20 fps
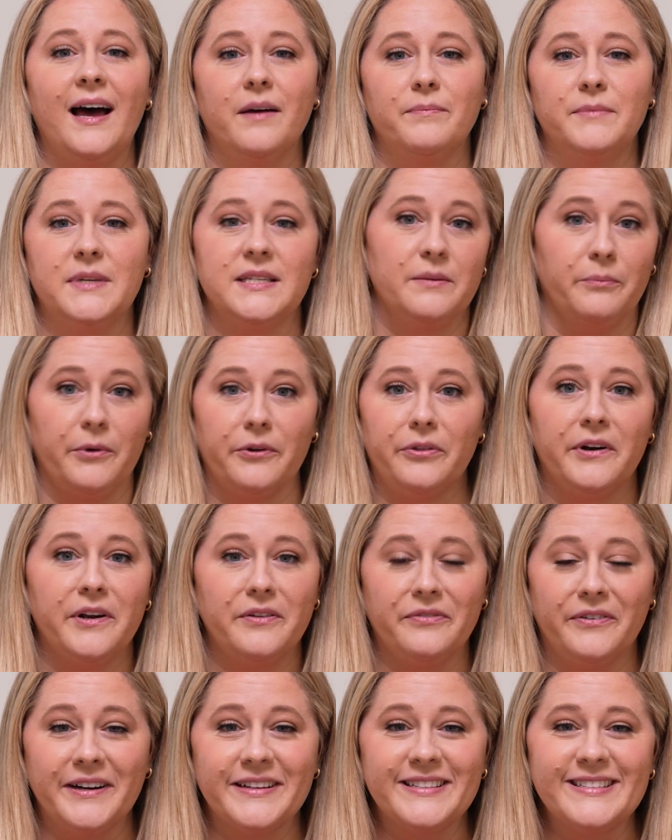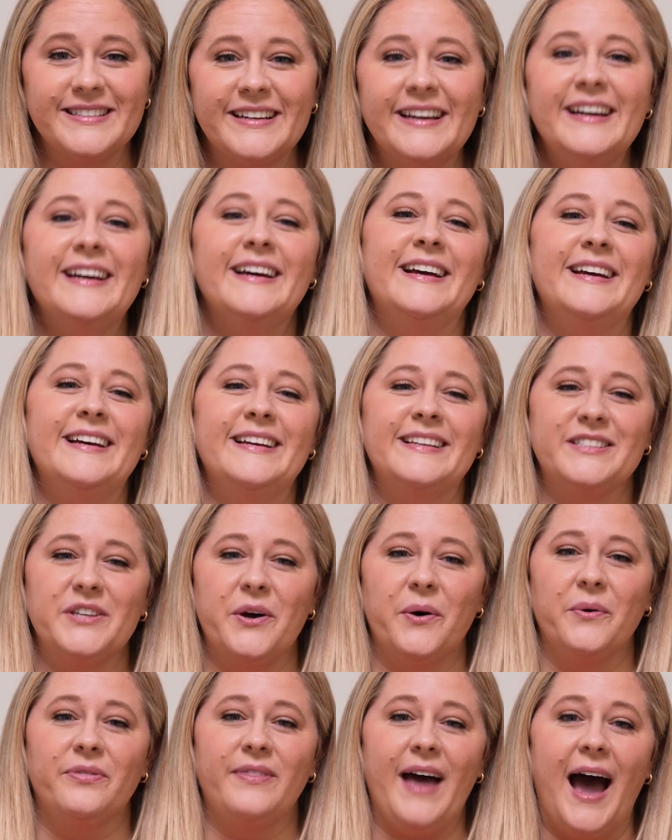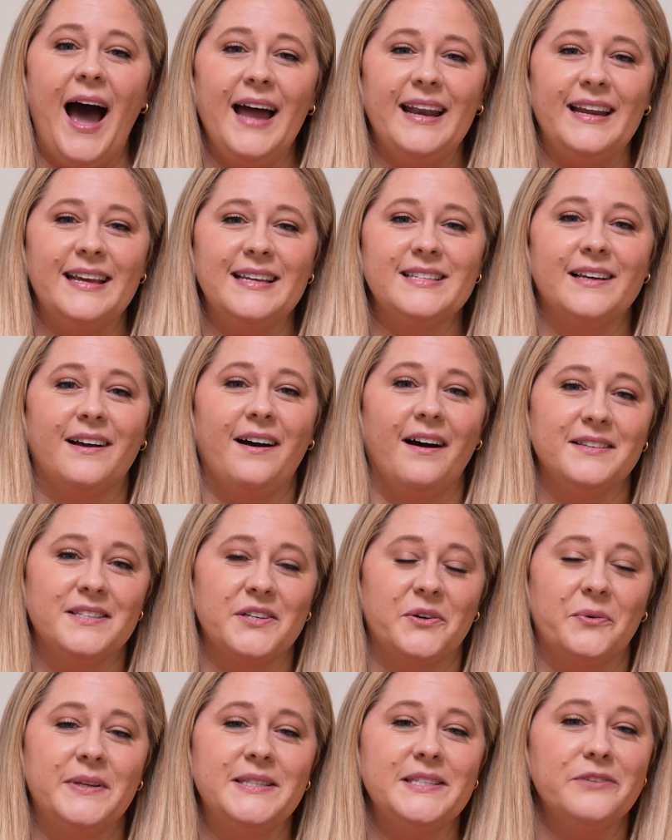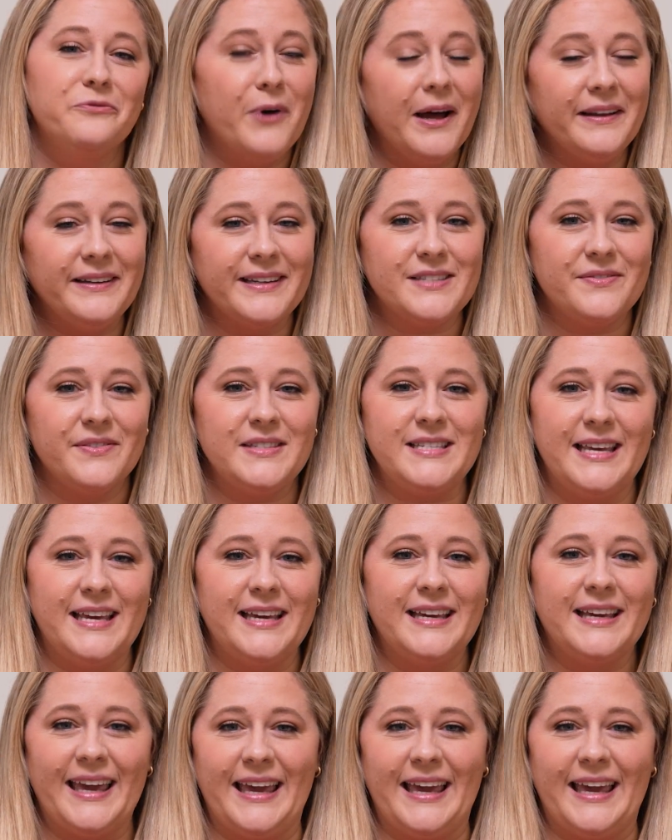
December 31st. So that is a consequence of wellness fatigue.